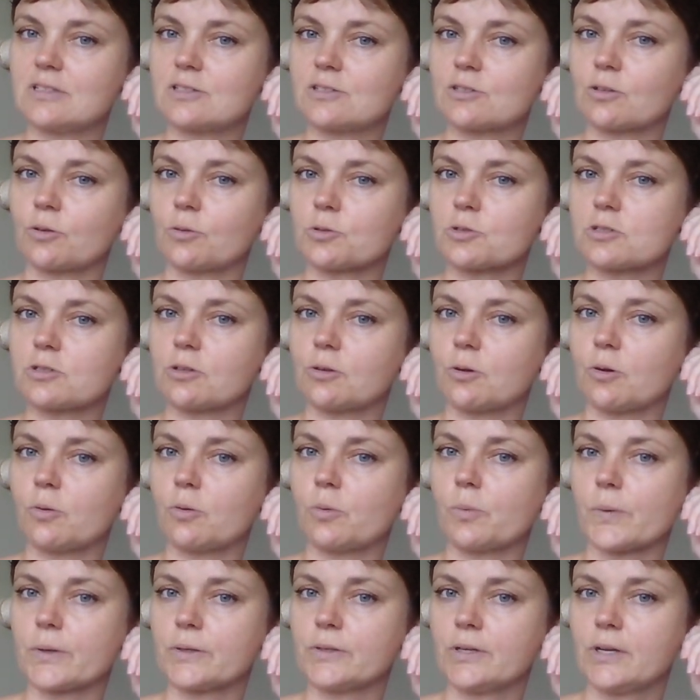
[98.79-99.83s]
it's
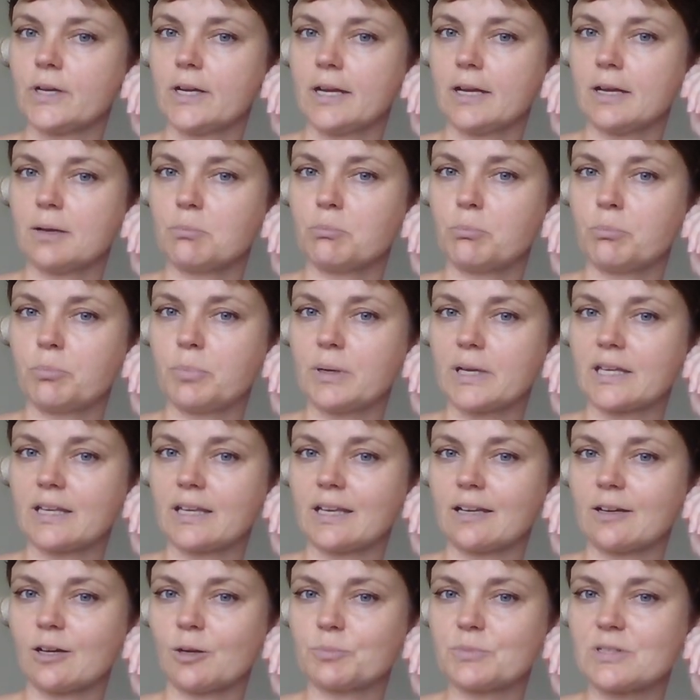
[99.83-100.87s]
also
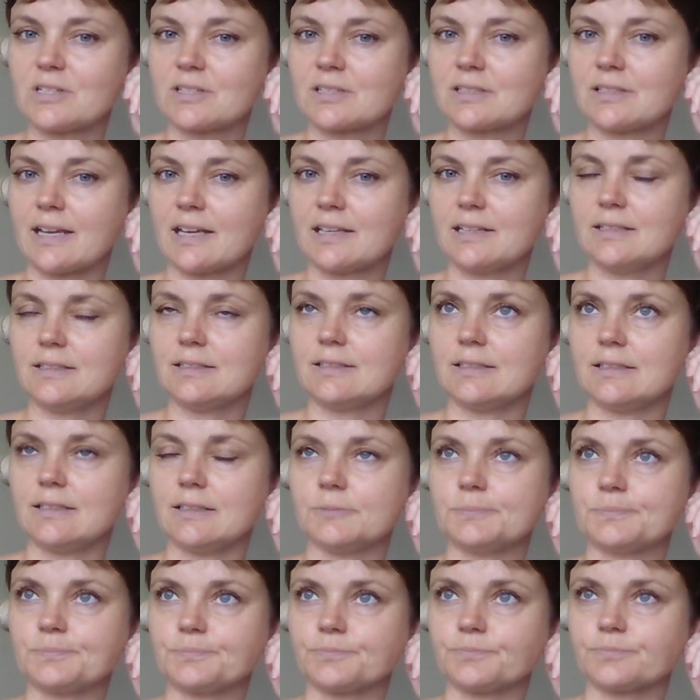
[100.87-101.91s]
picking up the sanity.